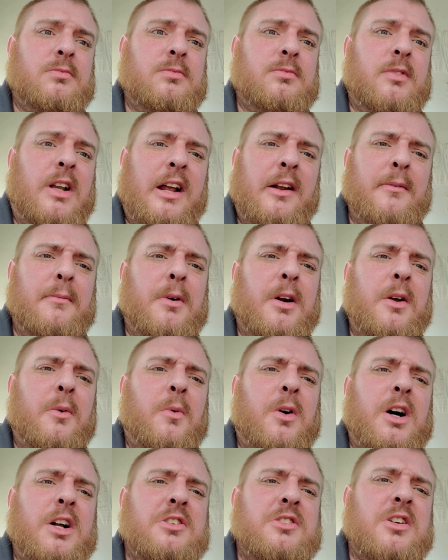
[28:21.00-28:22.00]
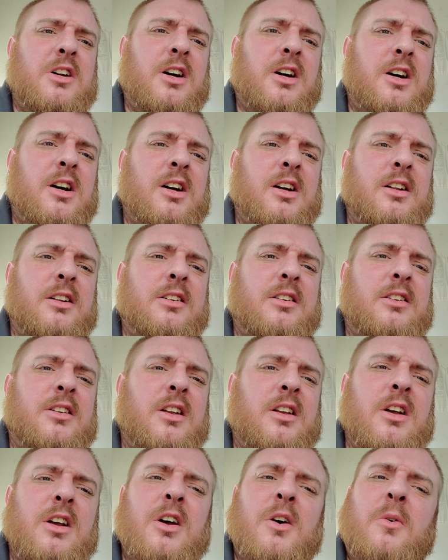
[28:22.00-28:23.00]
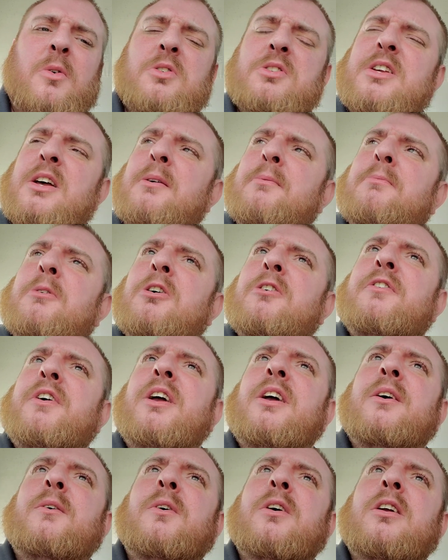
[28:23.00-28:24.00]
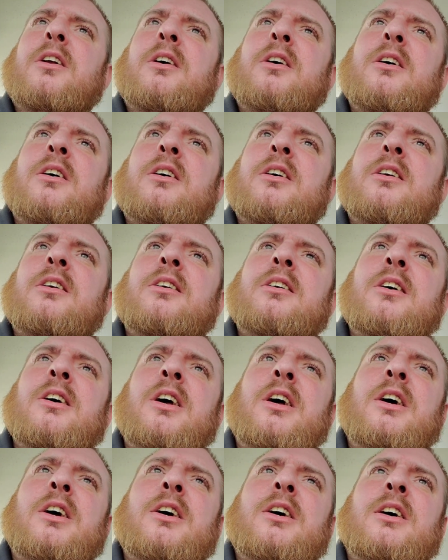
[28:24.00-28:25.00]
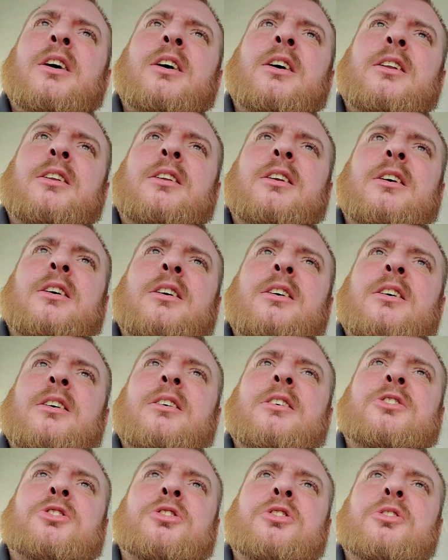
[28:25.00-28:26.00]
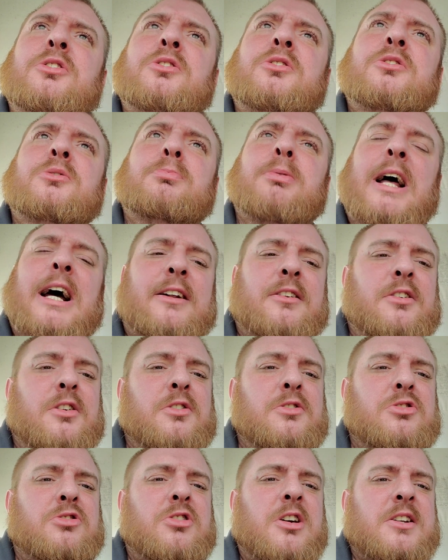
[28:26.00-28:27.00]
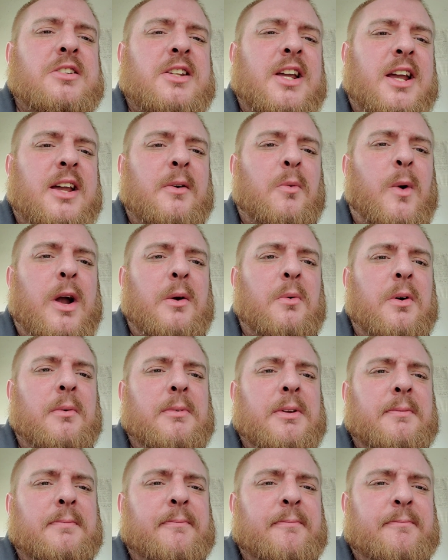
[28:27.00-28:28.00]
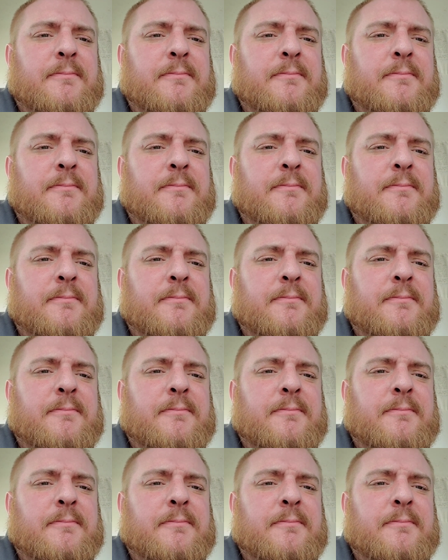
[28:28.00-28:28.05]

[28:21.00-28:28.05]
Everybody watch uh was that movie where the the two black dudes dressed like white women?